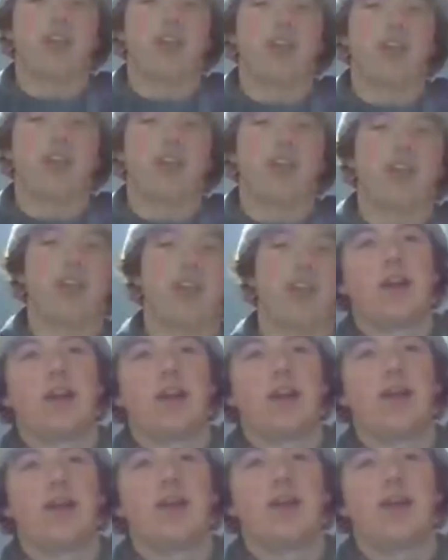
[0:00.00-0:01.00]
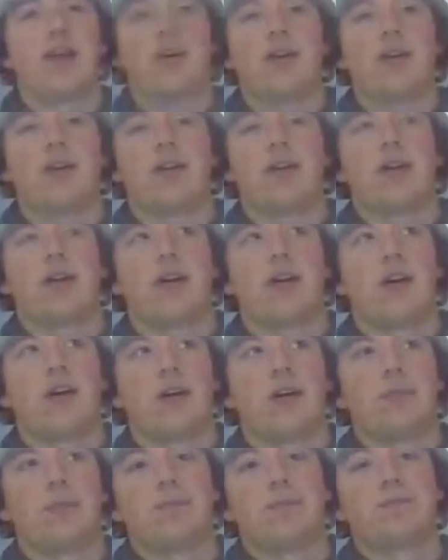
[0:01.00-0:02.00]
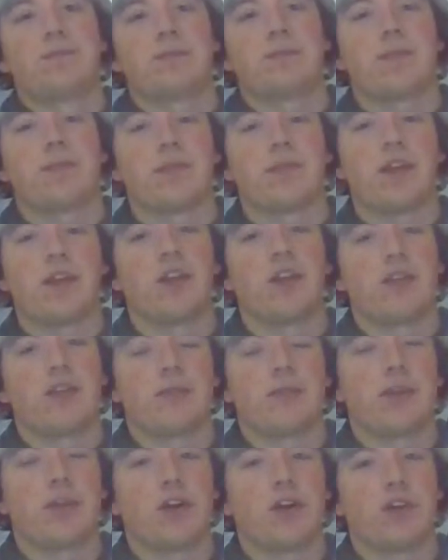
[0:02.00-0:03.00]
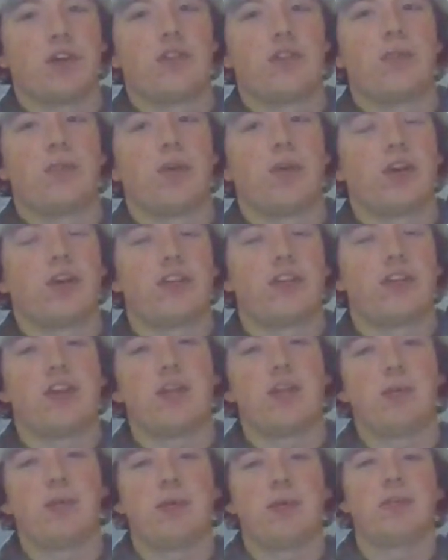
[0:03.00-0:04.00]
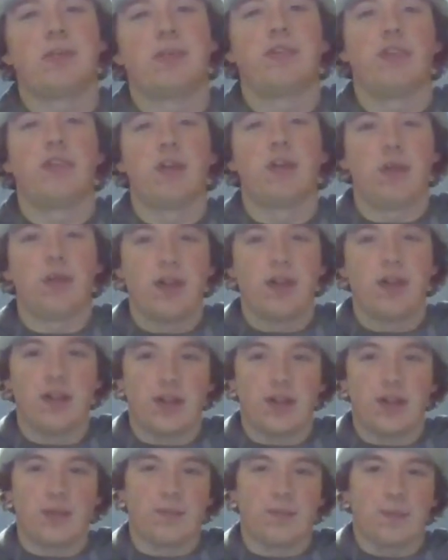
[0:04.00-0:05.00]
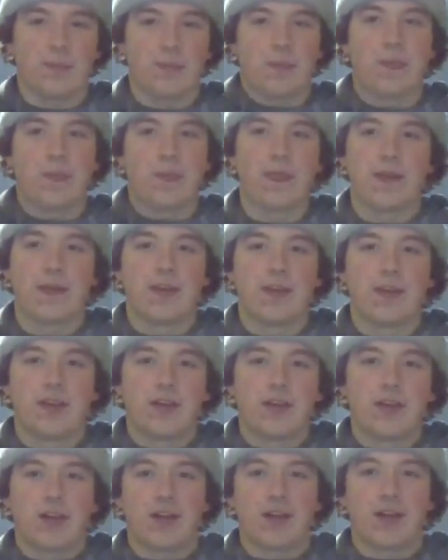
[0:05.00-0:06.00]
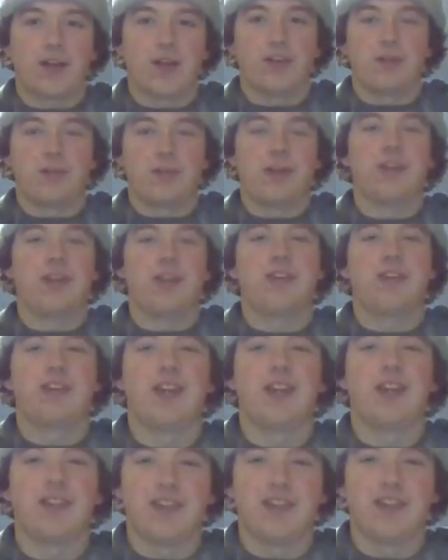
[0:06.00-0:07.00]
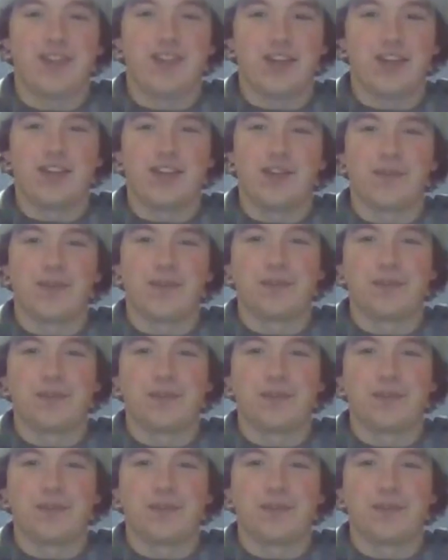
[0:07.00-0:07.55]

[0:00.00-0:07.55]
and then Coach Warden decided to move me up to forward, and I don't know, it's been history ever since.